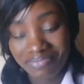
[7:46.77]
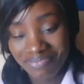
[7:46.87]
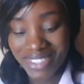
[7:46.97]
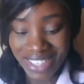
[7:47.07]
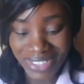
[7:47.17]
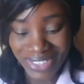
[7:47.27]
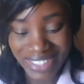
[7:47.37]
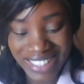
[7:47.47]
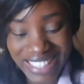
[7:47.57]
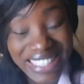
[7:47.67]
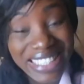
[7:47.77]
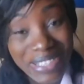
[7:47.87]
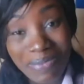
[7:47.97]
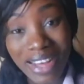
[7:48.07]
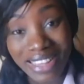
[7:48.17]
section. It's
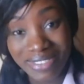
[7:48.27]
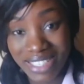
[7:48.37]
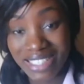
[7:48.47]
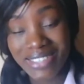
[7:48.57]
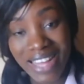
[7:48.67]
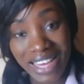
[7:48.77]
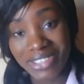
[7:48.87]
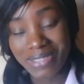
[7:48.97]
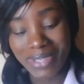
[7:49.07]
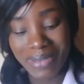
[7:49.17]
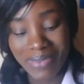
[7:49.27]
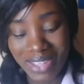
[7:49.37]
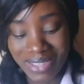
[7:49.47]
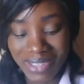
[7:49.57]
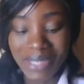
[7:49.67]
still part 3, it's still IELTS speaking
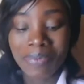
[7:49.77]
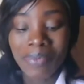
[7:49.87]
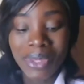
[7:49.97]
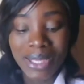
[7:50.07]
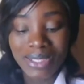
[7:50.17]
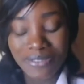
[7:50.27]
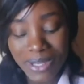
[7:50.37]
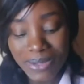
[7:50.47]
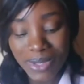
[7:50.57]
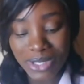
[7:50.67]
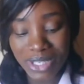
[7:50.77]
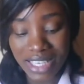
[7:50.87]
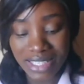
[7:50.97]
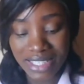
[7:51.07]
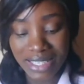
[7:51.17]
part 3. So the first question
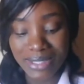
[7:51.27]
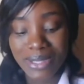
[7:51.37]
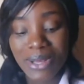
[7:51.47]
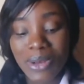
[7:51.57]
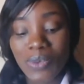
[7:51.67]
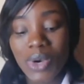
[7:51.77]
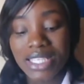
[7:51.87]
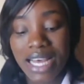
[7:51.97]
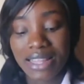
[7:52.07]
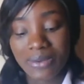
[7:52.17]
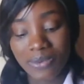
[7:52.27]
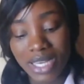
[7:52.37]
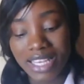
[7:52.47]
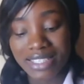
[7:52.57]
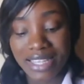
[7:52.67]
here says, what are the
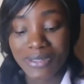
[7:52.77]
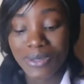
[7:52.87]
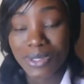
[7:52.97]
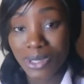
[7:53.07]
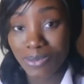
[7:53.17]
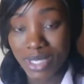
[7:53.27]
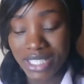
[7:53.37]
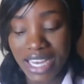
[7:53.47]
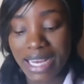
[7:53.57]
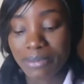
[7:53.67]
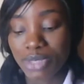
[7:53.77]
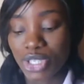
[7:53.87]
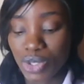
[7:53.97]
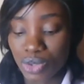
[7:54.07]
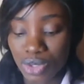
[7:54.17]
ways that social media can
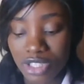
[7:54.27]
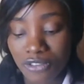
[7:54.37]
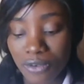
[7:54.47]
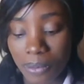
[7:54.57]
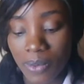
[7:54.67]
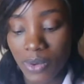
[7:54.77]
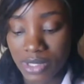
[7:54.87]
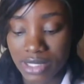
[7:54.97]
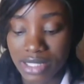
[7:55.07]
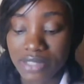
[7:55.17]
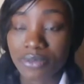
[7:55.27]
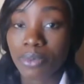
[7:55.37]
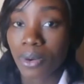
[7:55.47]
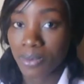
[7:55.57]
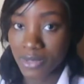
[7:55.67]
be used for positive
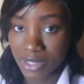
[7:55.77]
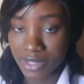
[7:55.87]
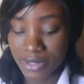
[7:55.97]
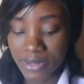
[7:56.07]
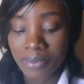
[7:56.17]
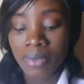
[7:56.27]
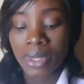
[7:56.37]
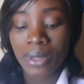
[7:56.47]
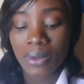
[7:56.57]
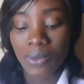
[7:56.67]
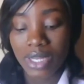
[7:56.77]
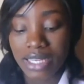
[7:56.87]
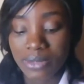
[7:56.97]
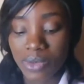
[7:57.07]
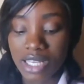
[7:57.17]
purposes? What are
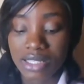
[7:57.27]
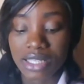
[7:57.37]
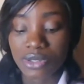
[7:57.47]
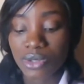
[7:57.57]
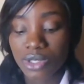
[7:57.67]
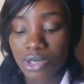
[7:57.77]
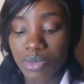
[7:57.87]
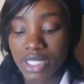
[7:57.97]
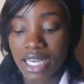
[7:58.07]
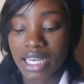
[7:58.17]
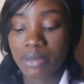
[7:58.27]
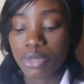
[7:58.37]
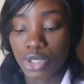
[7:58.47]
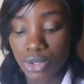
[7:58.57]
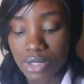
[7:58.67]
the ways that social media can be
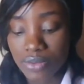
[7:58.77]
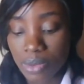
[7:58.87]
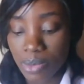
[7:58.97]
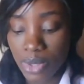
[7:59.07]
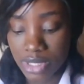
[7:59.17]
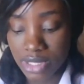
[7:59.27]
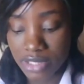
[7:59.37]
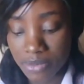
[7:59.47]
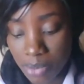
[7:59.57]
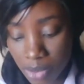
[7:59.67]
used for positive